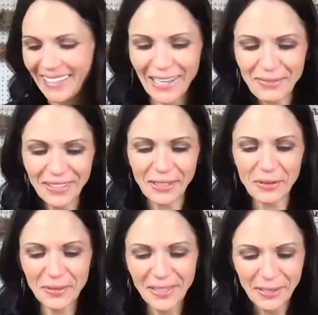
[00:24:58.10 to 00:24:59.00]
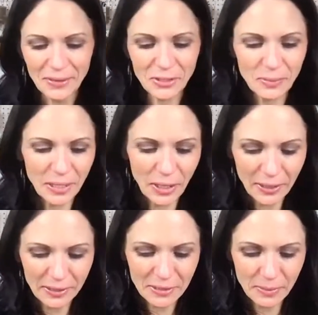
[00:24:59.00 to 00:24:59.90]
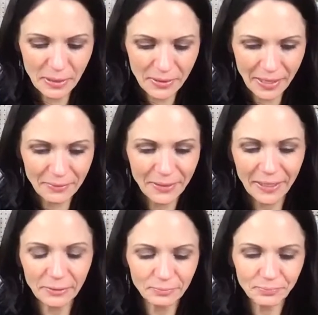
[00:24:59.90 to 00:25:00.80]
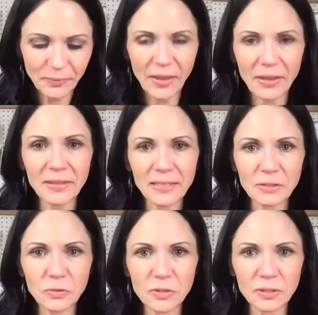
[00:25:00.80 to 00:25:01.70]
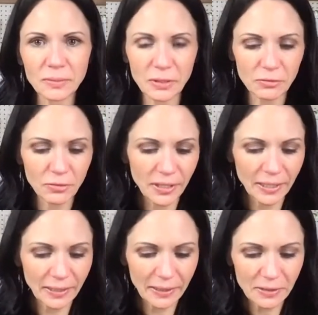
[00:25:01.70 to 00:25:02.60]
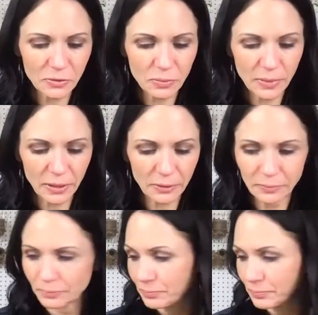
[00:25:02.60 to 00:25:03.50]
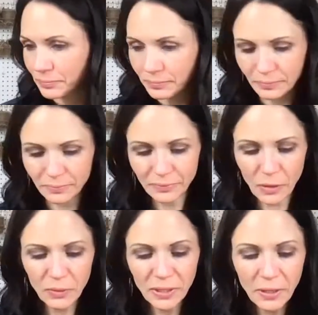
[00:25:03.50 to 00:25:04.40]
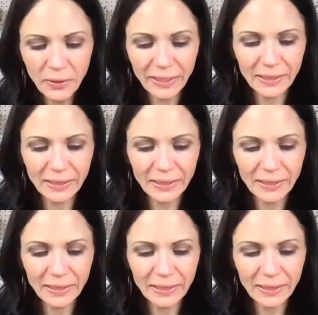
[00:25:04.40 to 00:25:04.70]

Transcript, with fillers: and we know we're just gonna be honest about that, right? I think this one's gonna be the front. I like this one better. We know I